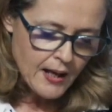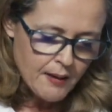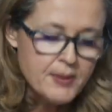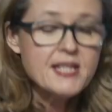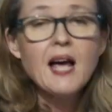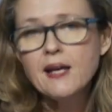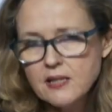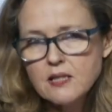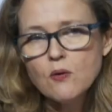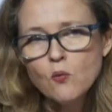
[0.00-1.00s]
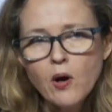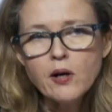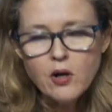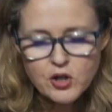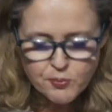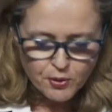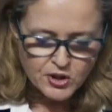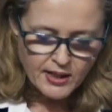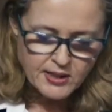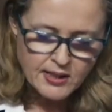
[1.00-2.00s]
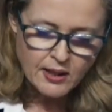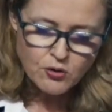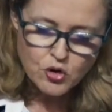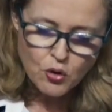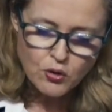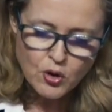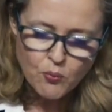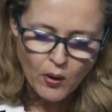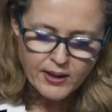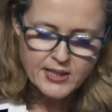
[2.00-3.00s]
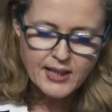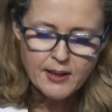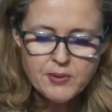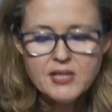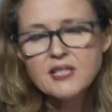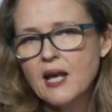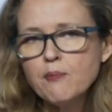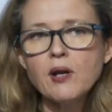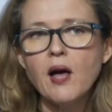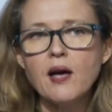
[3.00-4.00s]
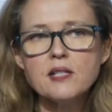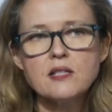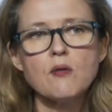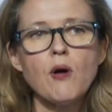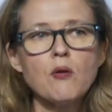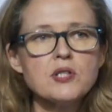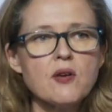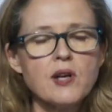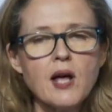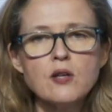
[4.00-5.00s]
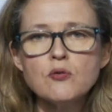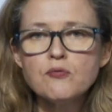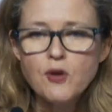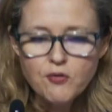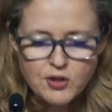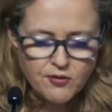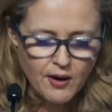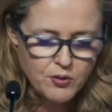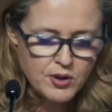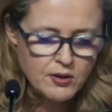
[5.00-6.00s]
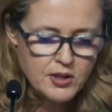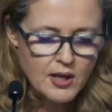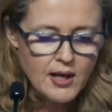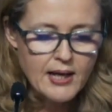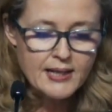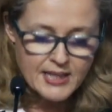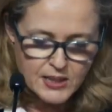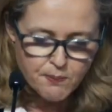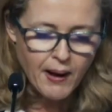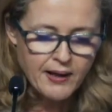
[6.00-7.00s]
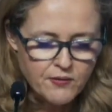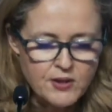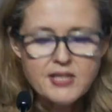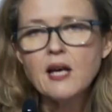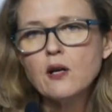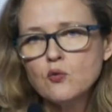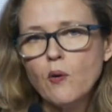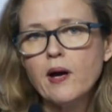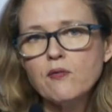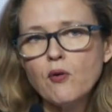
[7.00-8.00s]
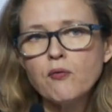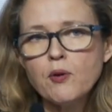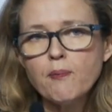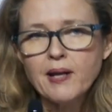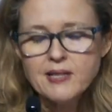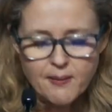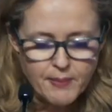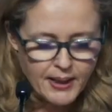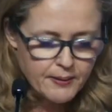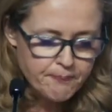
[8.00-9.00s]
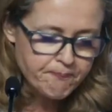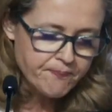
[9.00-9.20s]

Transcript: Besides, workers protected under short-term work schemes stabilized around 750,000, despite the second wave of the pandemic.